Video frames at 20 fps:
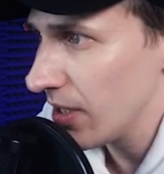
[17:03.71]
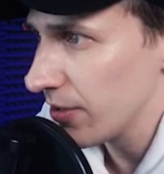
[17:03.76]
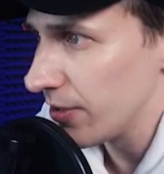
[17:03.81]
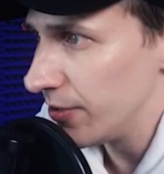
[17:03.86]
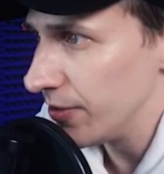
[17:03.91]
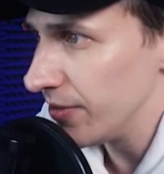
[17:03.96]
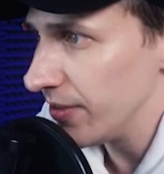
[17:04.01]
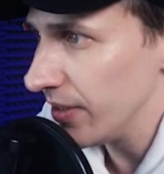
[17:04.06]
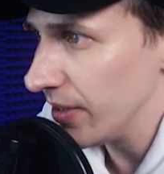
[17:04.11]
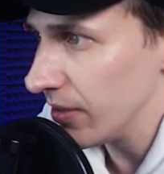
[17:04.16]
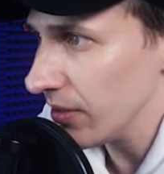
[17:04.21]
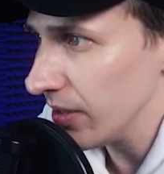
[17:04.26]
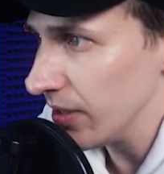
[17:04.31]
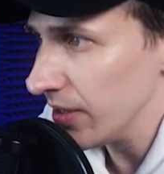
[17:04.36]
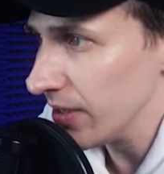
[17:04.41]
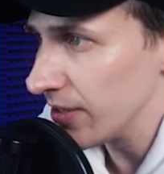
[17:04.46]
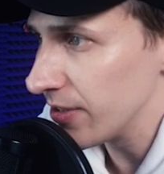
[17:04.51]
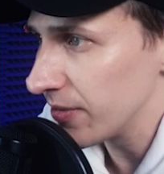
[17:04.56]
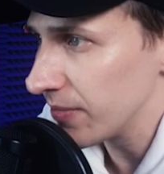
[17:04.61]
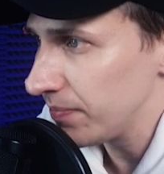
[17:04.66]
other deal
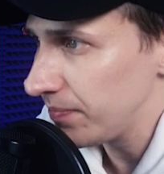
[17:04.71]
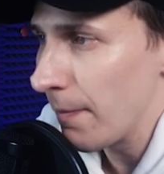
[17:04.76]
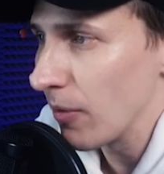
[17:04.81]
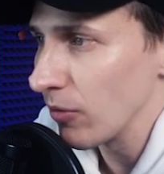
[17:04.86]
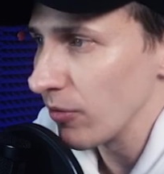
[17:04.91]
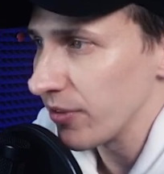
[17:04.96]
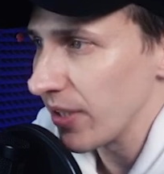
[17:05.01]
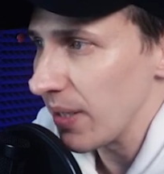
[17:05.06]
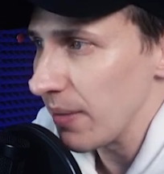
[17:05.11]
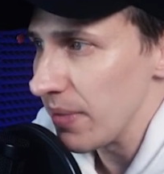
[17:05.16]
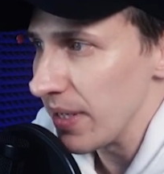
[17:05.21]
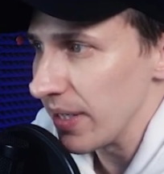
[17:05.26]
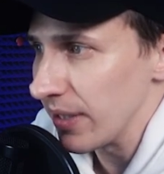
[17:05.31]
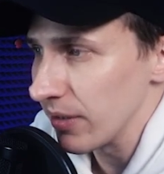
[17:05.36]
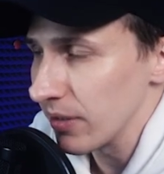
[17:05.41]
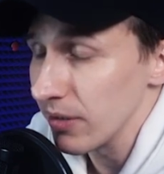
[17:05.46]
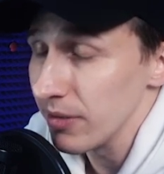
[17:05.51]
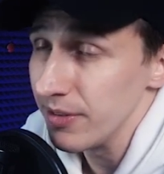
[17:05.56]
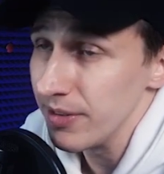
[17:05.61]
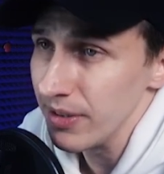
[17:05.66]
is
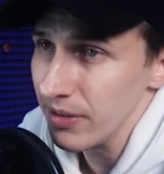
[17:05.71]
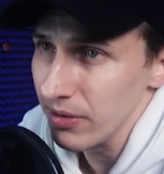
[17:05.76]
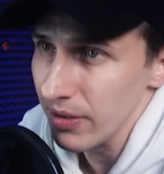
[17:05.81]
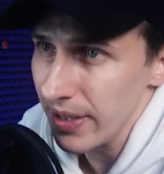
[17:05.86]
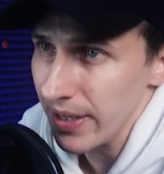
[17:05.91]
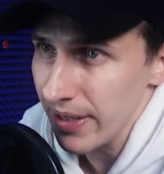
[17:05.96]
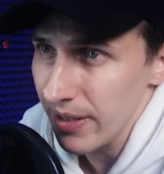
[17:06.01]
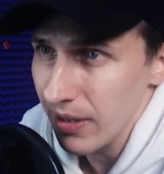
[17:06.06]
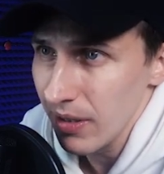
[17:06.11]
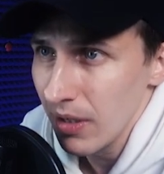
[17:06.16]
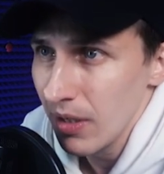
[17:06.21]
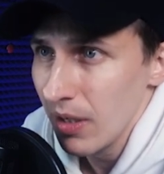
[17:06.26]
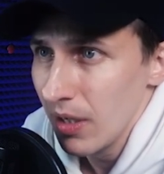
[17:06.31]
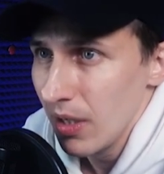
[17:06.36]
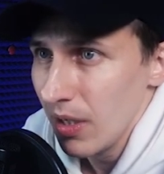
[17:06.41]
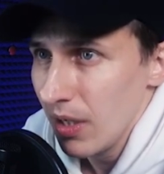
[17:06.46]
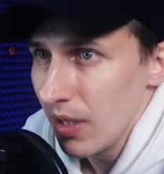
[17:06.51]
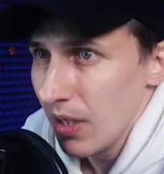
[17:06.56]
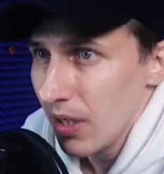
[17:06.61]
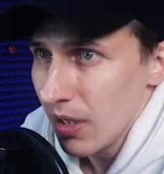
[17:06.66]
multi-band delay,
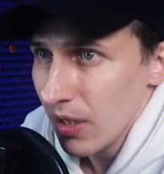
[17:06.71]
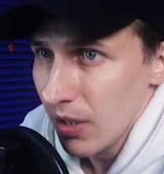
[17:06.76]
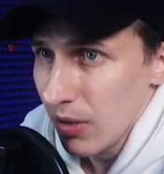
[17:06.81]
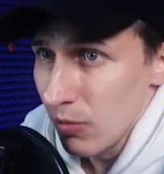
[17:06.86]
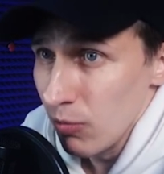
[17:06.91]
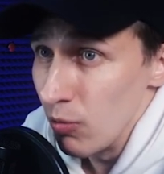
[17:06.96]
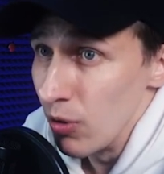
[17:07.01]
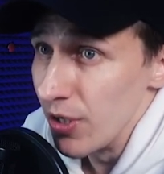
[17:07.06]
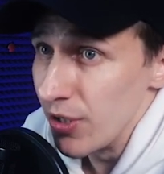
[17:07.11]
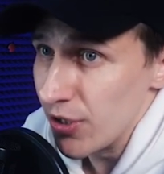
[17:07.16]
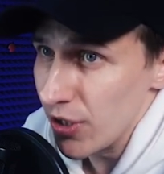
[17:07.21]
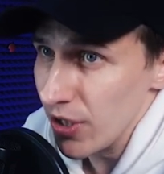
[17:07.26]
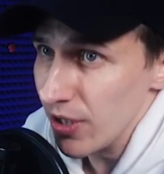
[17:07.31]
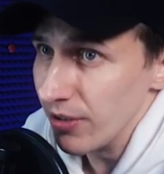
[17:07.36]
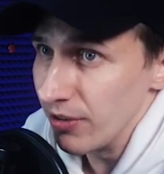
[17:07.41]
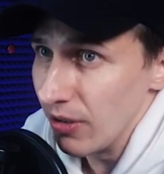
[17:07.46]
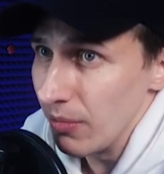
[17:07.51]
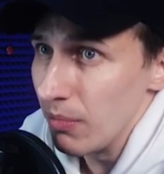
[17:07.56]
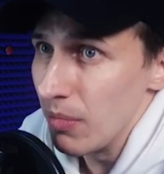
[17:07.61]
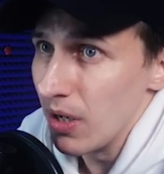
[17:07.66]
which
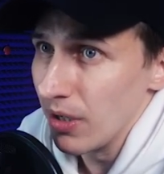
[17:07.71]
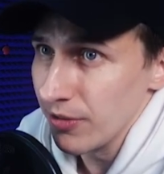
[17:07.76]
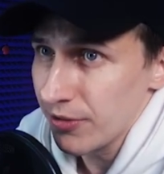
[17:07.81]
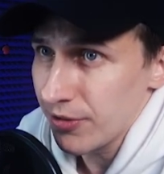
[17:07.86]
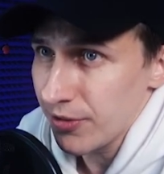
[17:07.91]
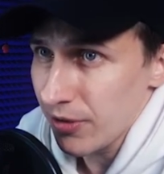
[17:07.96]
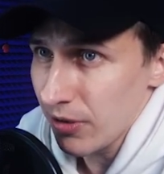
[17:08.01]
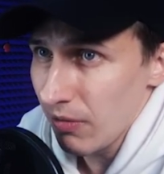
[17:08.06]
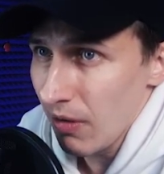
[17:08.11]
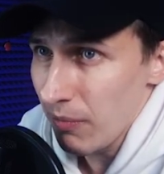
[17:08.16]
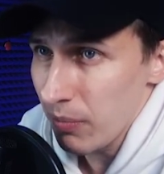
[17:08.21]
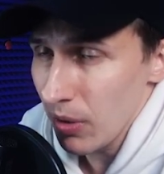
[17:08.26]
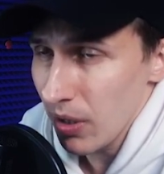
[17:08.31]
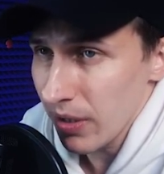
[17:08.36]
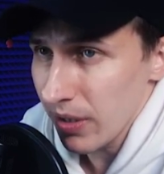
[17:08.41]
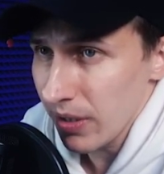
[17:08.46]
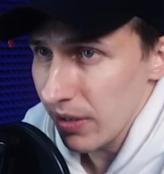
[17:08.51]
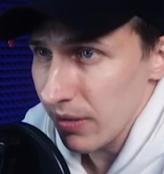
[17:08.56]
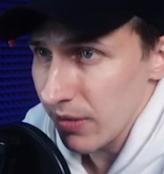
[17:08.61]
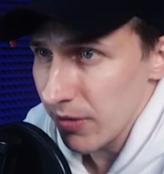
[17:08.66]
is a monster. A
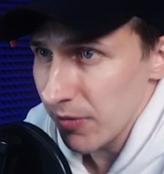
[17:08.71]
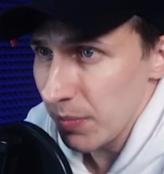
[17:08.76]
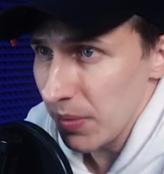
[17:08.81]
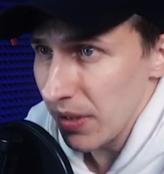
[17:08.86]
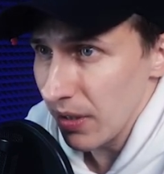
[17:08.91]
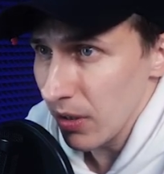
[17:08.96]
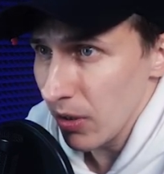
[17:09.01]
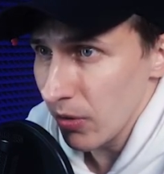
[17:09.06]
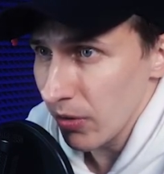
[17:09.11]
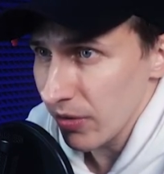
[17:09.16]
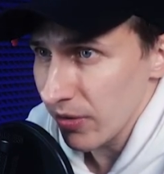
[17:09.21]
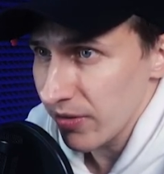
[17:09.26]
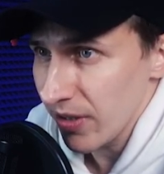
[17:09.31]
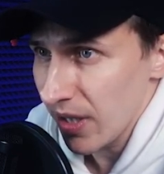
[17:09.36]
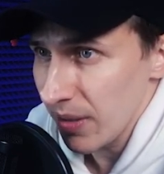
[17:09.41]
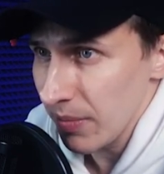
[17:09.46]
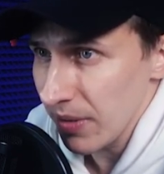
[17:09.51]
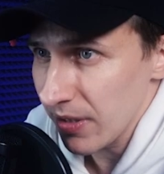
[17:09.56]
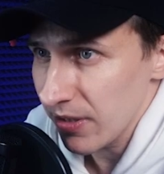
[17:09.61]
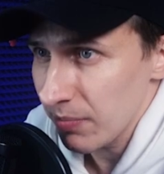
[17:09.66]
plugin has been a long
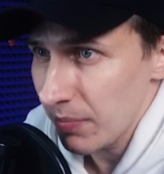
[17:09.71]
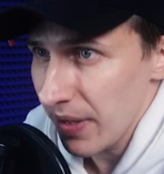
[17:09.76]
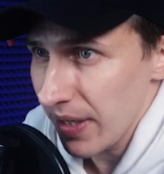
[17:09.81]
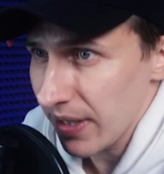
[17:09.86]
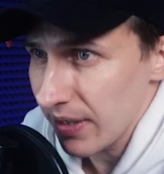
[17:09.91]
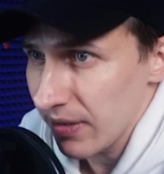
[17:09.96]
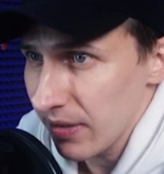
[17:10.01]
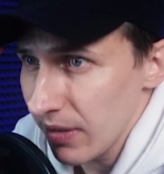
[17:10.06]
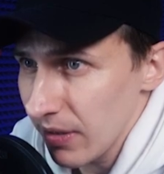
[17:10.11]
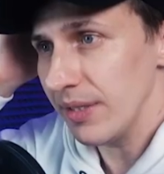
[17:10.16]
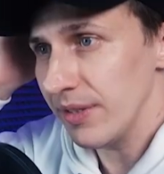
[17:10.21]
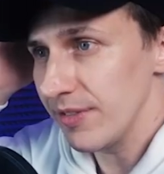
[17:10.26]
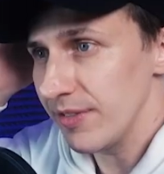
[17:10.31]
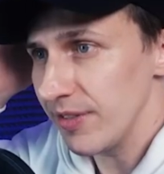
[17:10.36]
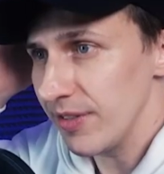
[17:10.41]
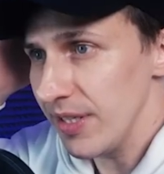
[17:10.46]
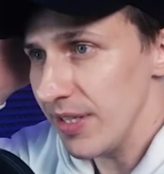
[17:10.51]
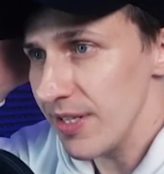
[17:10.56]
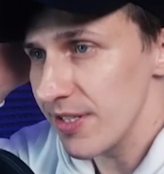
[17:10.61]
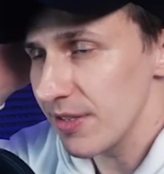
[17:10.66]
time expected and
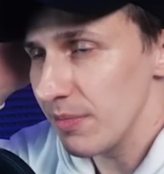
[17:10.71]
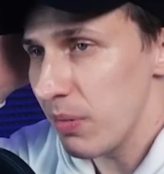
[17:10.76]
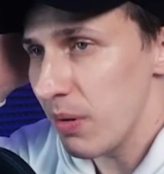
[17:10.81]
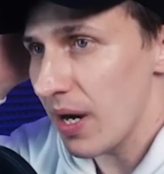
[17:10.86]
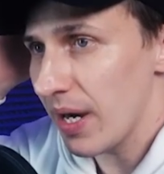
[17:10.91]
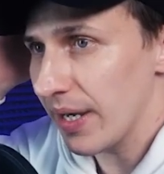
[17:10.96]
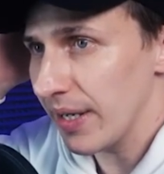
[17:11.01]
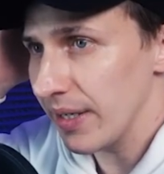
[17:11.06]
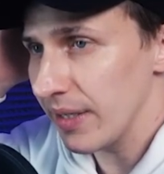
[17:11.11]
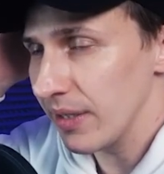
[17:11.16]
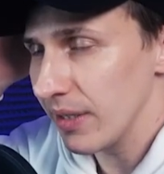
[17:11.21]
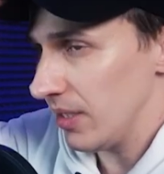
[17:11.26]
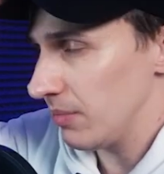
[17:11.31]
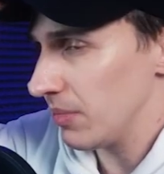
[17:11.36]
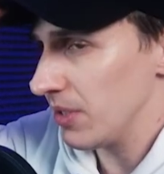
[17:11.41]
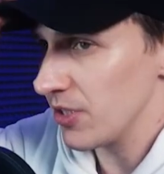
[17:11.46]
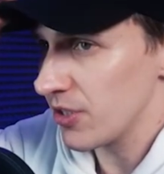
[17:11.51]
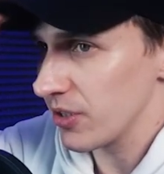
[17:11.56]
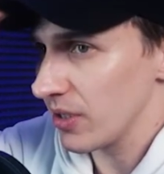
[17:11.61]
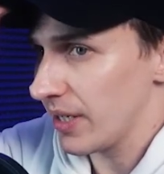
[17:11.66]
teased by
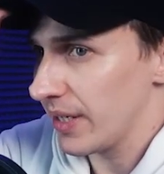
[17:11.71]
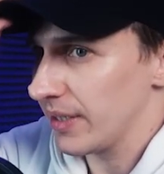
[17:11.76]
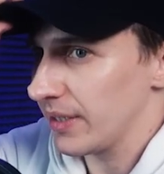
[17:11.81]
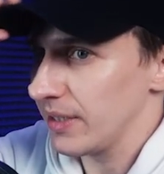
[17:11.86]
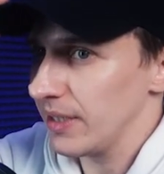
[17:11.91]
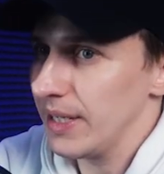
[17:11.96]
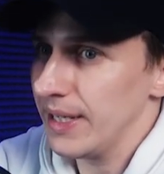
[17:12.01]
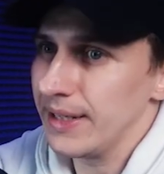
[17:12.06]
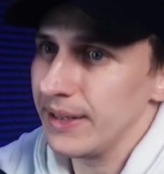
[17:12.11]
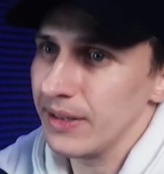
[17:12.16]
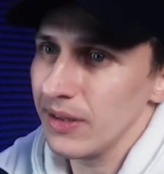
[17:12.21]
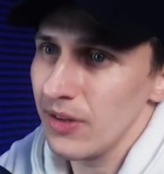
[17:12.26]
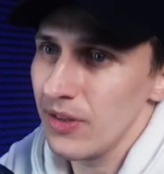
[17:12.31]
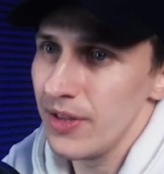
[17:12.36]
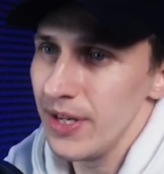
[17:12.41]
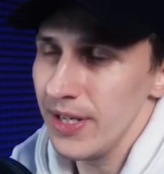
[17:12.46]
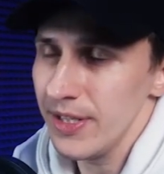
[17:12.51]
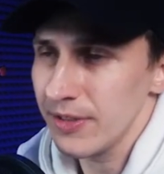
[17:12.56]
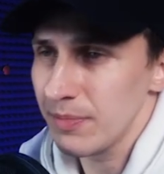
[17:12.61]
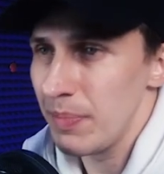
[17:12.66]
ImageLine, and
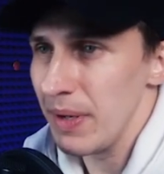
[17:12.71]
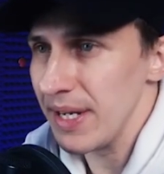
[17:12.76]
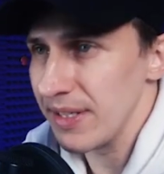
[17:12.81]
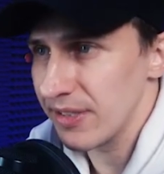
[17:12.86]
this